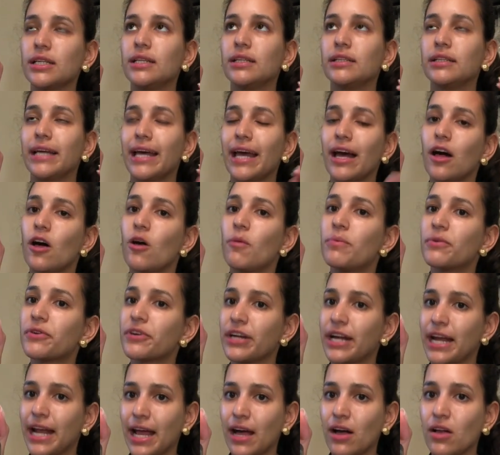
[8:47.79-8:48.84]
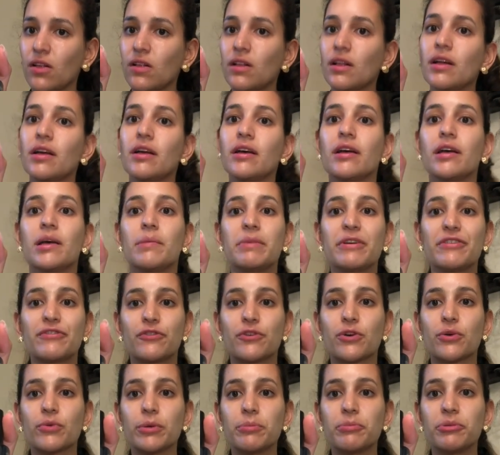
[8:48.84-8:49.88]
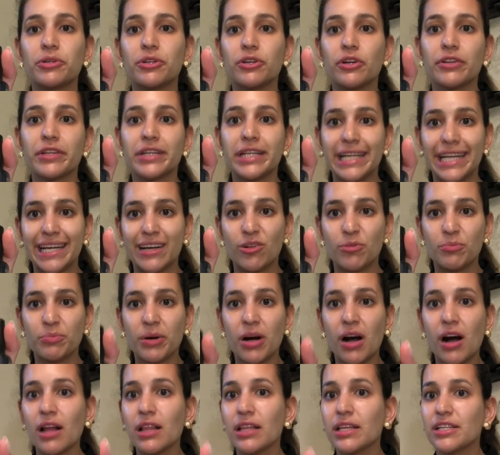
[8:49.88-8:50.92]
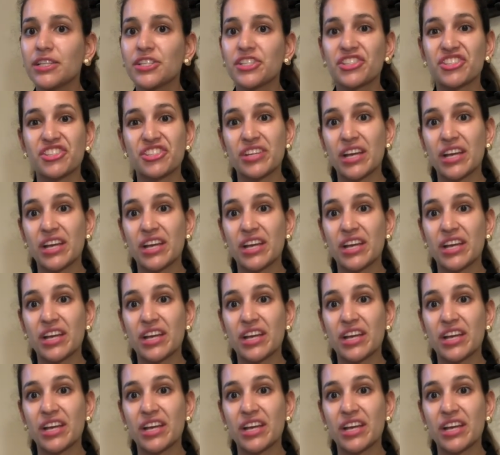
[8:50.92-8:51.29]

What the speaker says: help our nail before we put all the nail polish.